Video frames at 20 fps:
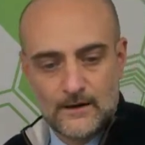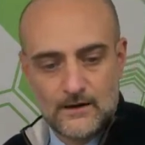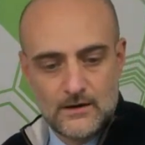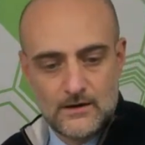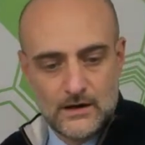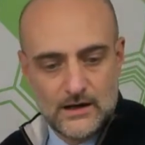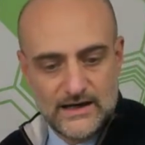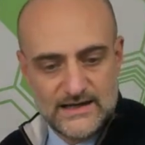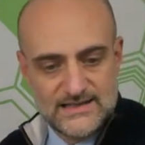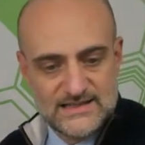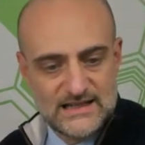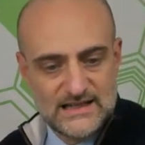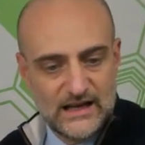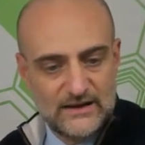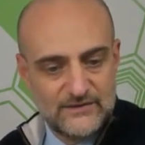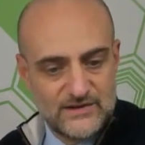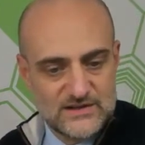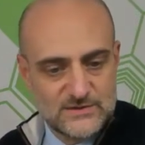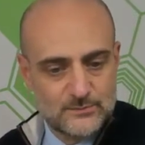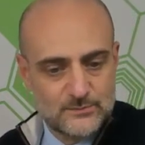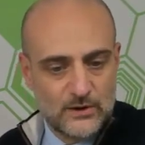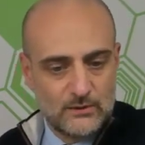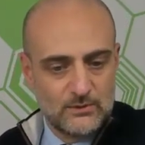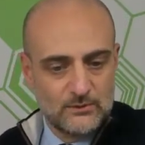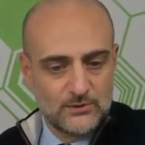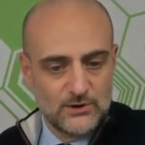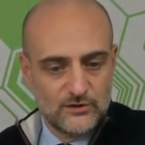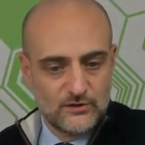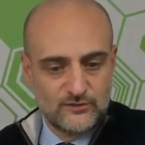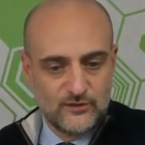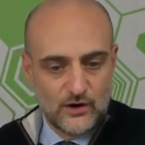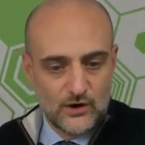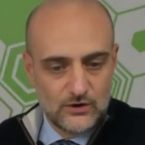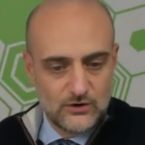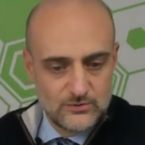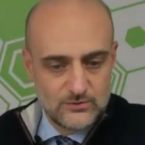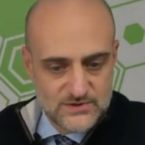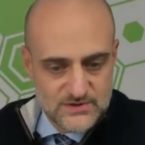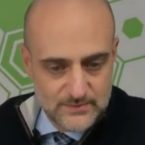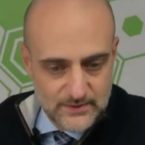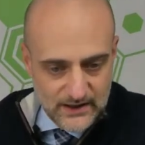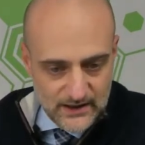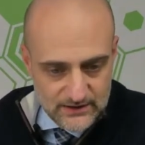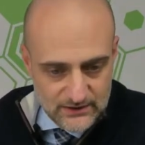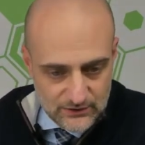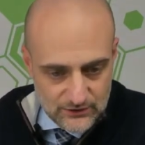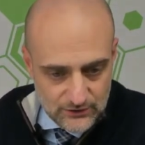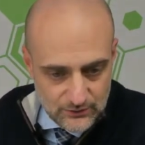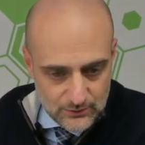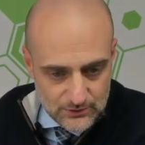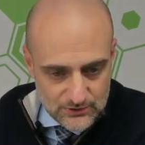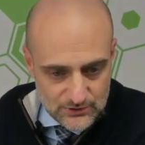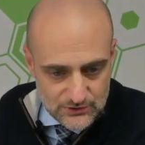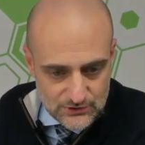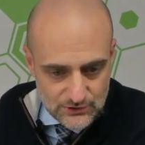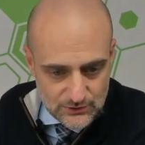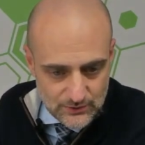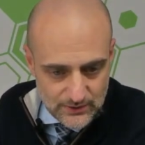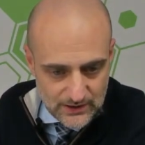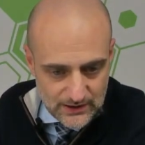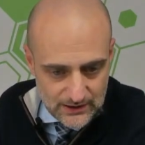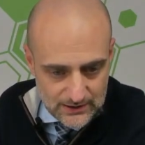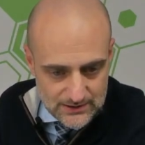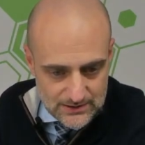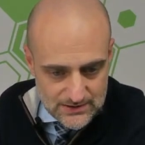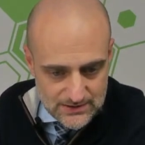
I still have this problem with the volumes, but I don't know what to do with it.